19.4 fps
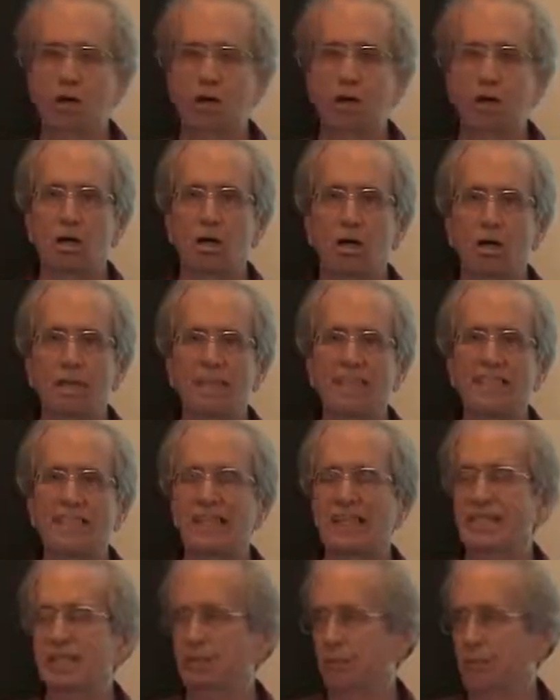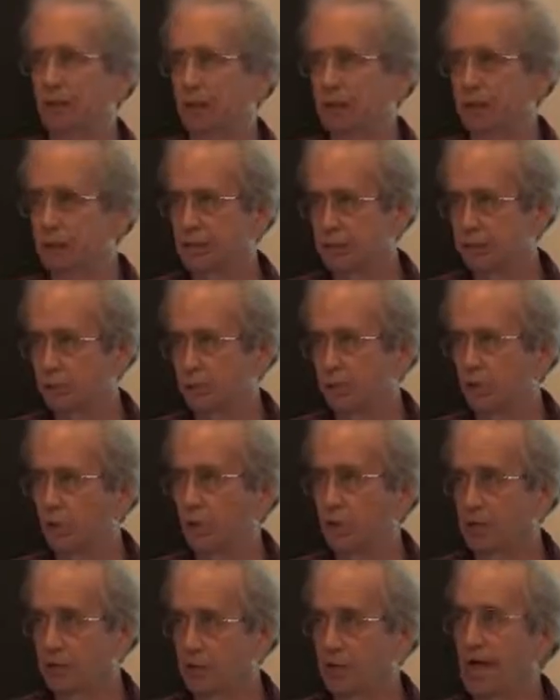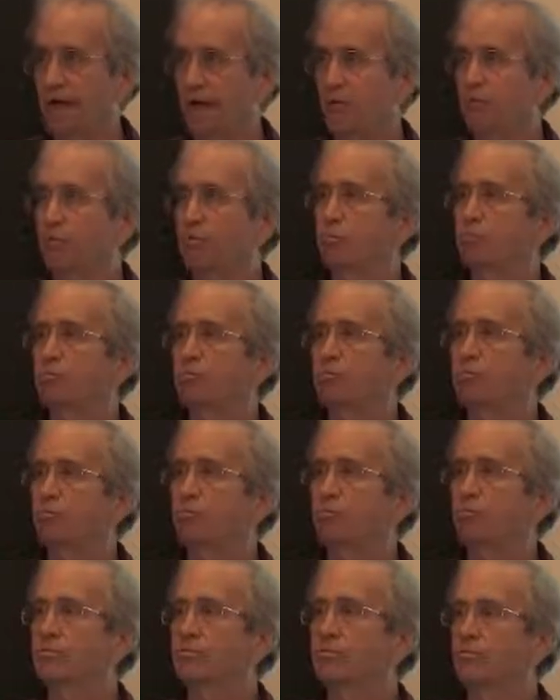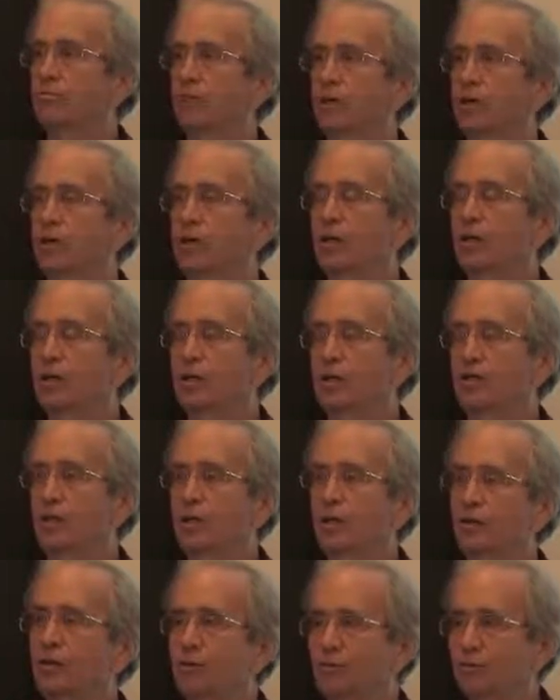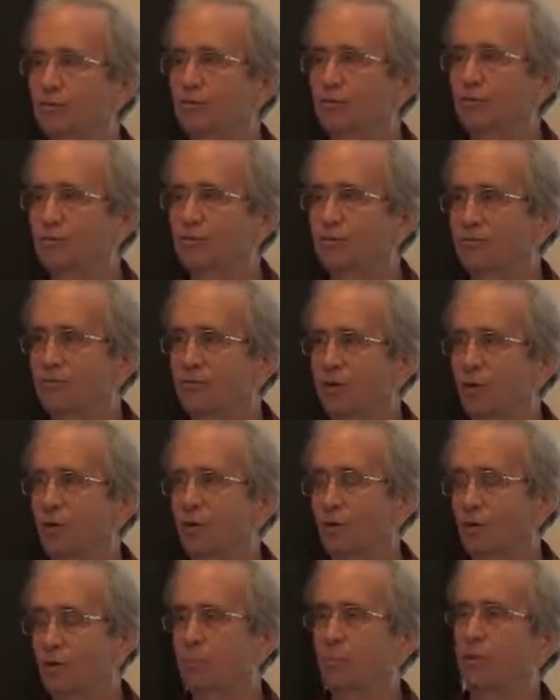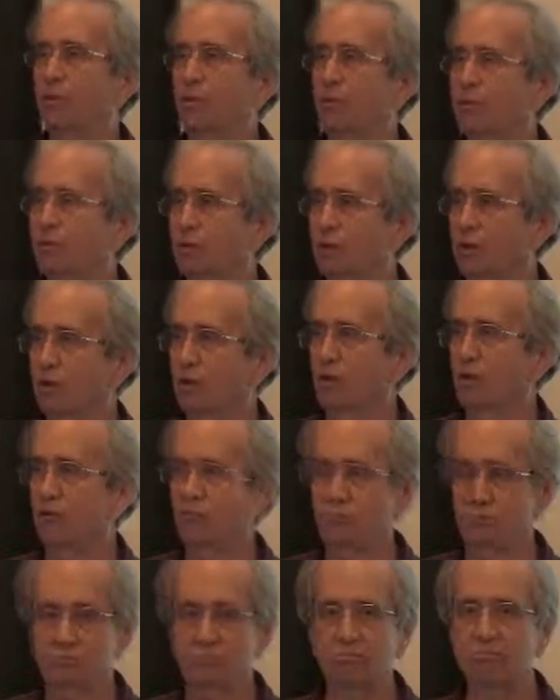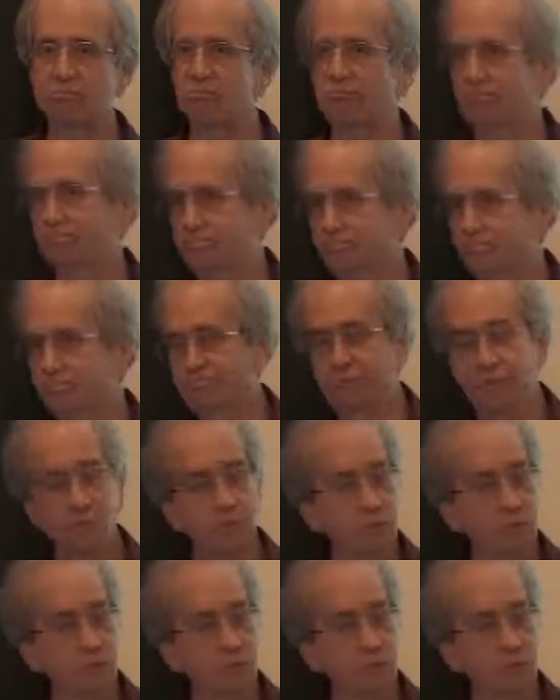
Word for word: uh, extensibility support now. Uh, it didn't, you know, a couple of years ago, it